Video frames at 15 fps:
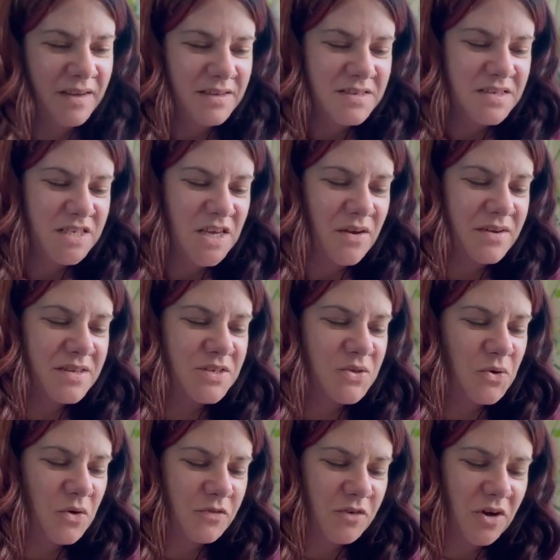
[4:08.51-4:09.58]
So it's
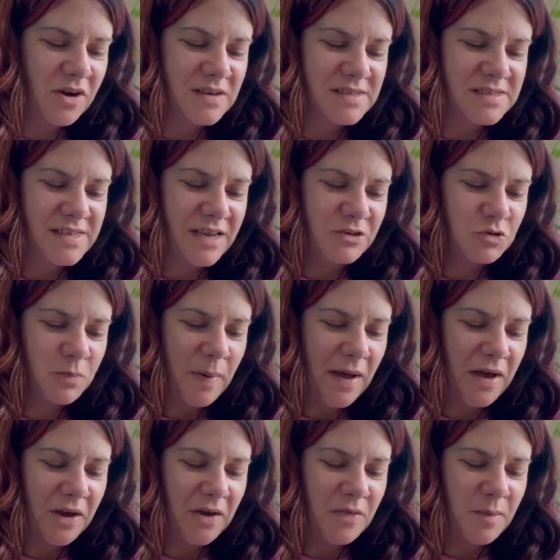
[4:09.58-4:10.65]
sort of got Central
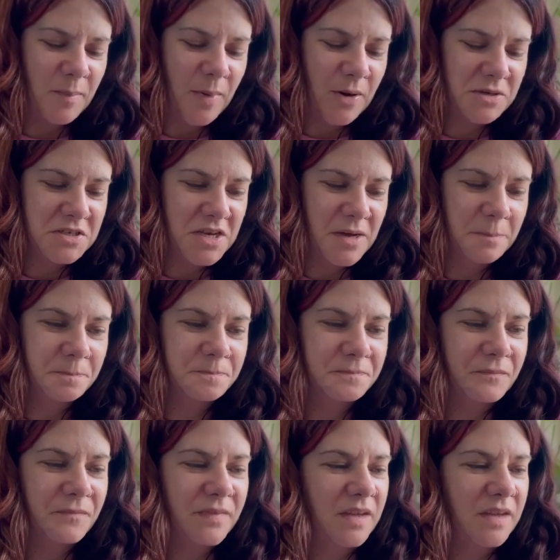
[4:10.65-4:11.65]
Perk at the bottom,